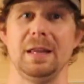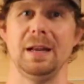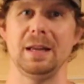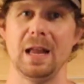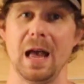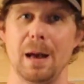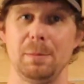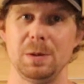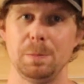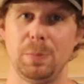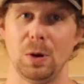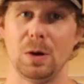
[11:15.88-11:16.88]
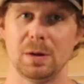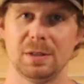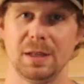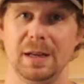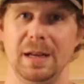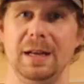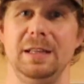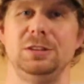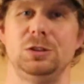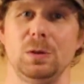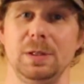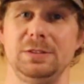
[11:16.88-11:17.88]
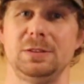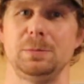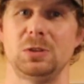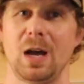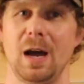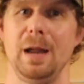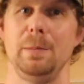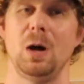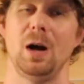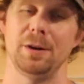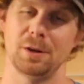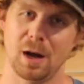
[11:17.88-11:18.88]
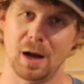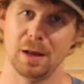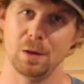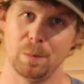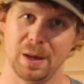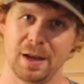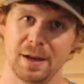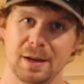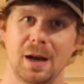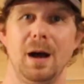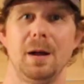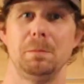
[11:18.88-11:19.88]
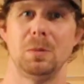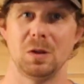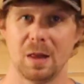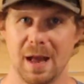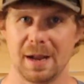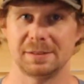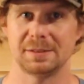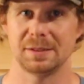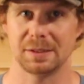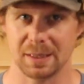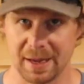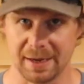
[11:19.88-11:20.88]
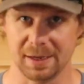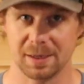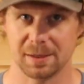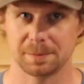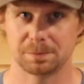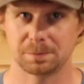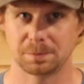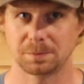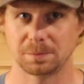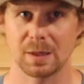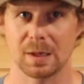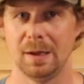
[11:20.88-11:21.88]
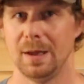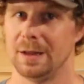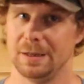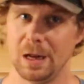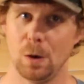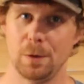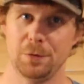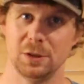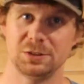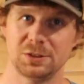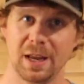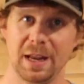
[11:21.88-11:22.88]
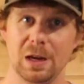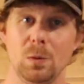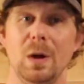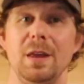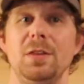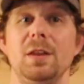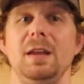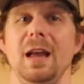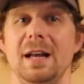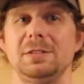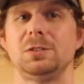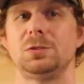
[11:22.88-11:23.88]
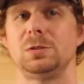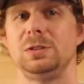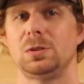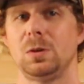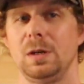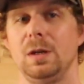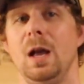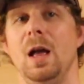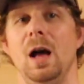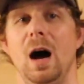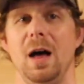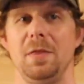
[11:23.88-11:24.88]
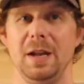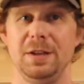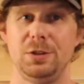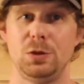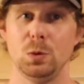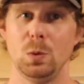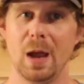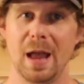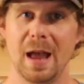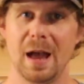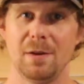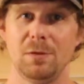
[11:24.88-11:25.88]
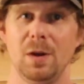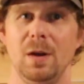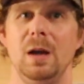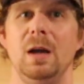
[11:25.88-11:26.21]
get a cabin booked, and enjoy some time on Isle Bay on Mille Lacs Lake. Now, if you're staying with Castles Resort, they do have